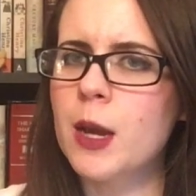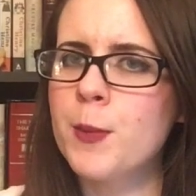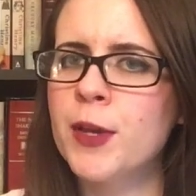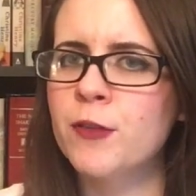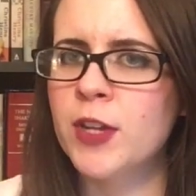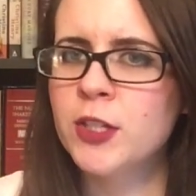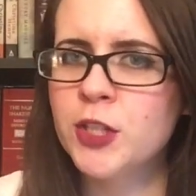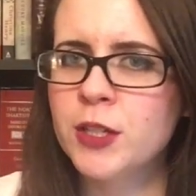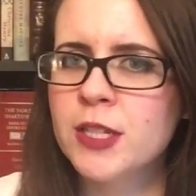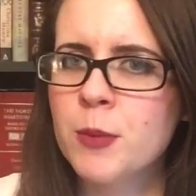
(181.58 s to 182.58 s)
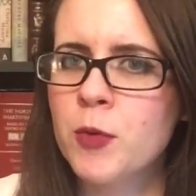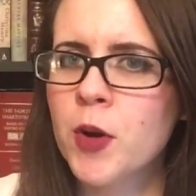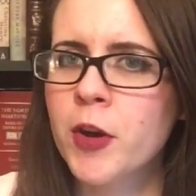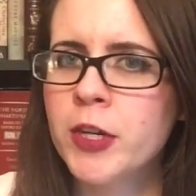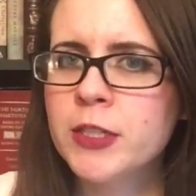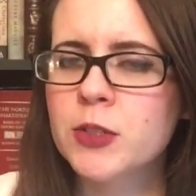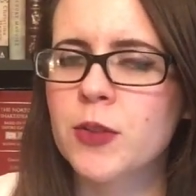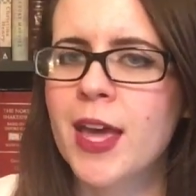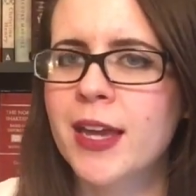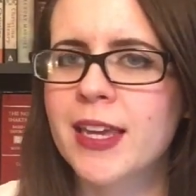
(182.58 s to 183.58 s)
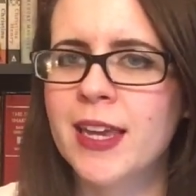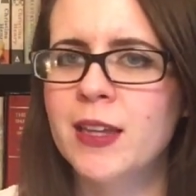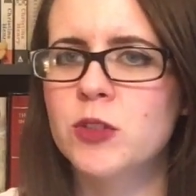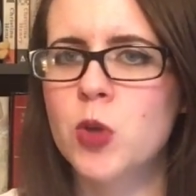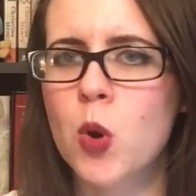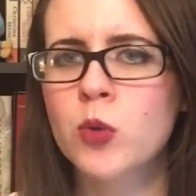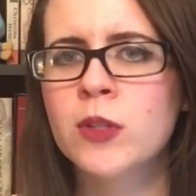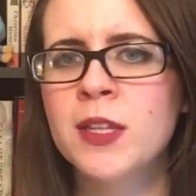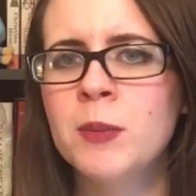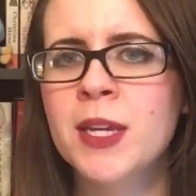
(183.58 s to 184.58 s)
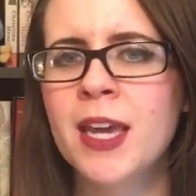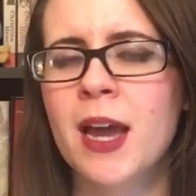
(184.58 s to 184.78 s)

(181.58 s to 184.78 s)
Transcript: coming of age contemporaries, so that can't totally be it.